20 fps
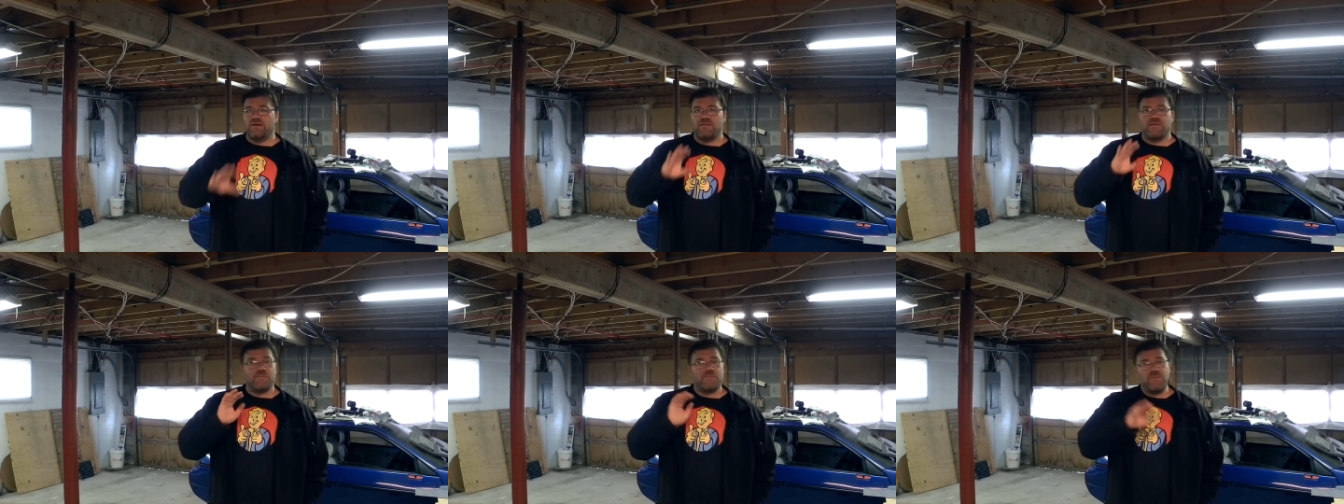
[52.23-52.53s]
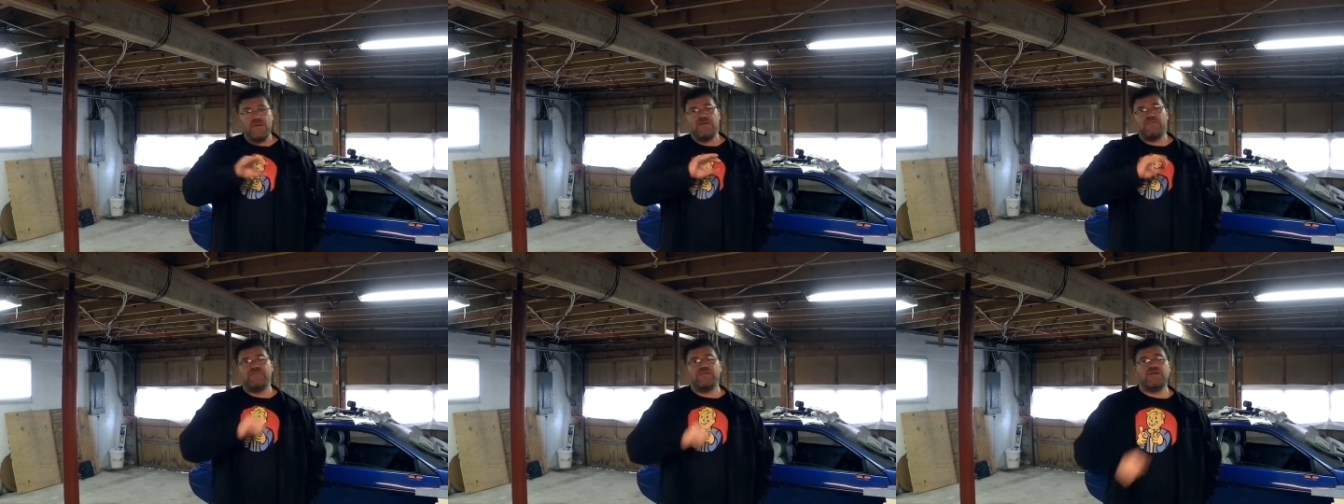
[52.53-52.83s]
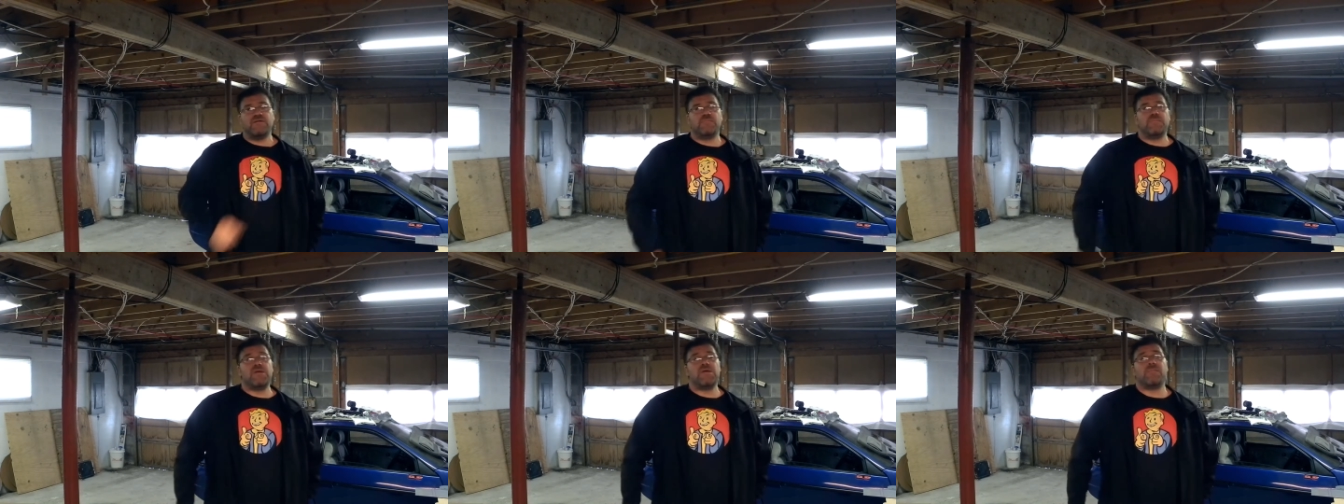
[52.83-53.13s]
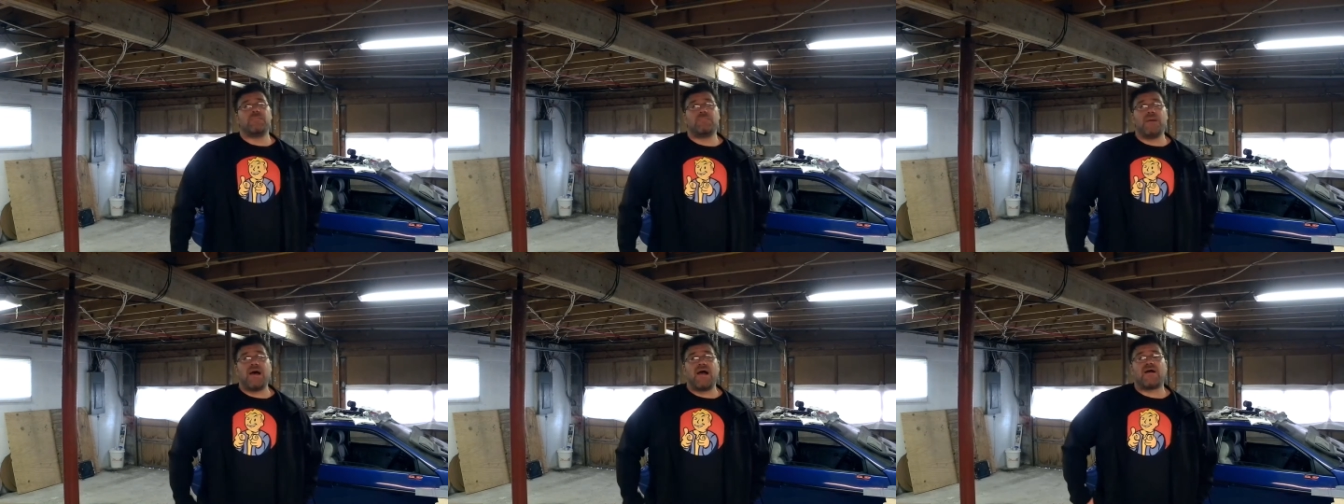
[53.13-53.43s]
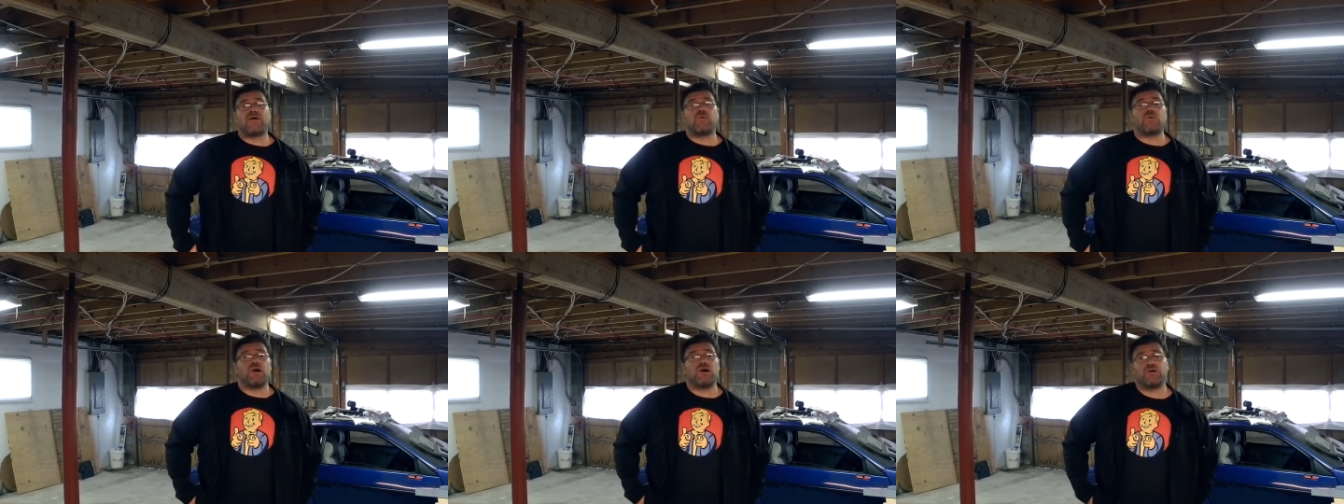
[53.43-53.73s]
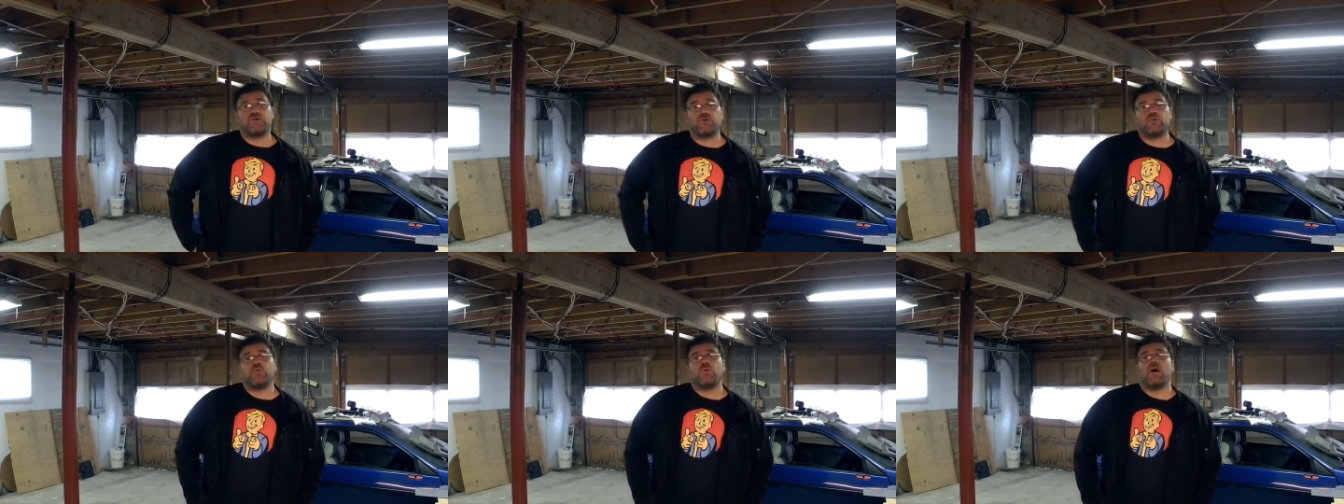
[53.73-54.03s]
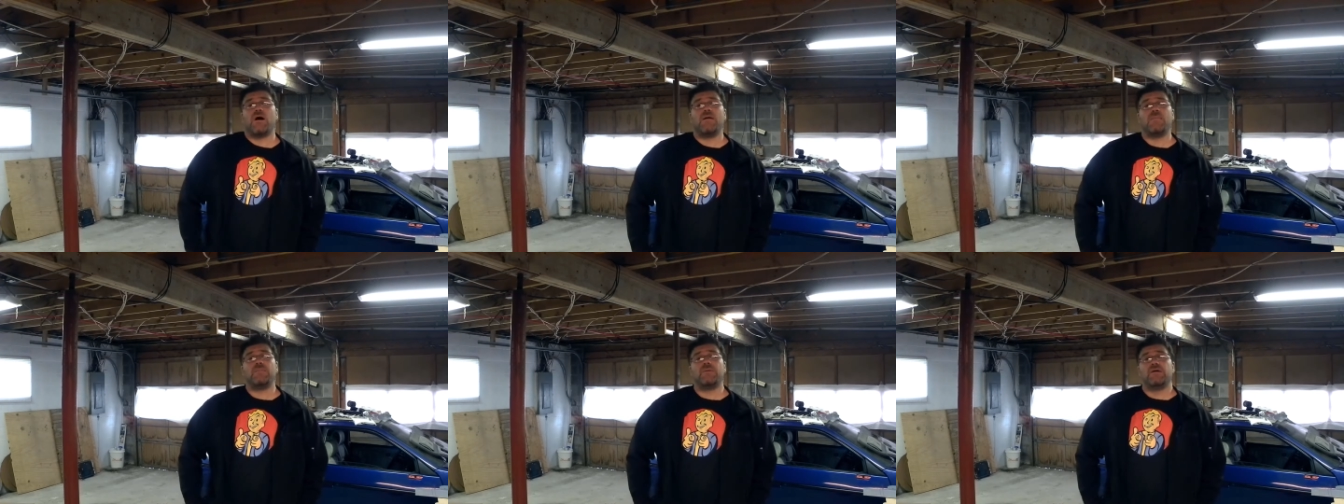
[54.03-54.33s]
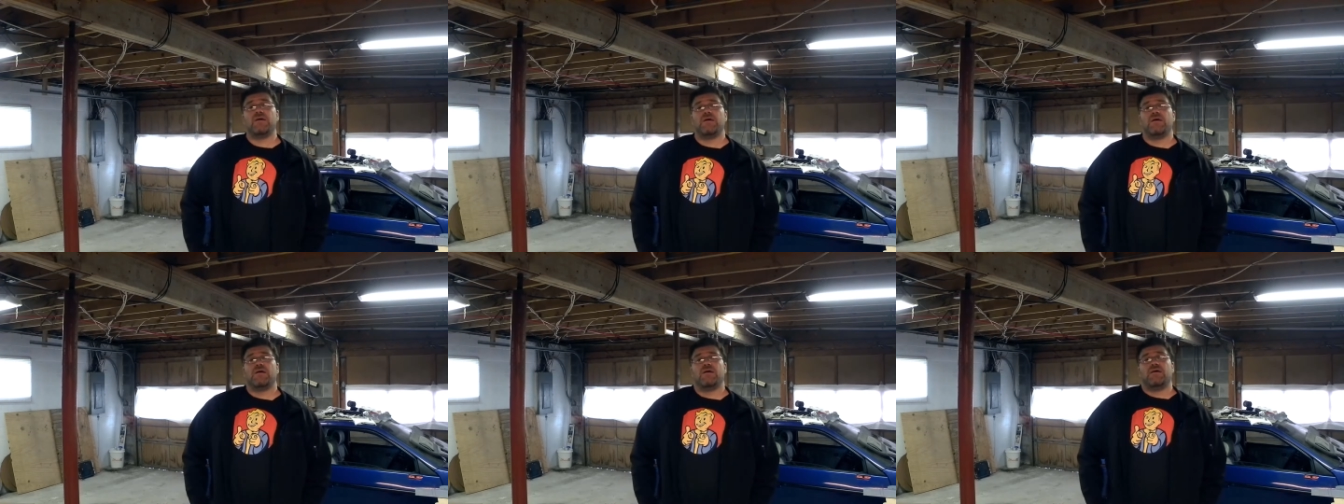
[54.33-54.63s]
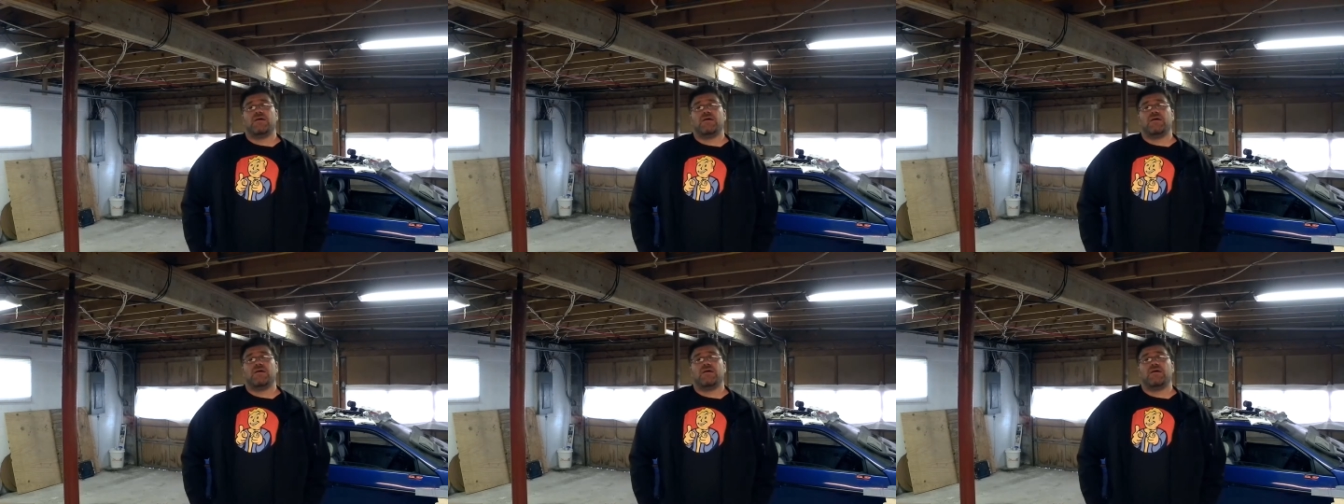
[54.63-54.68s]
The benefit of being back where I grew up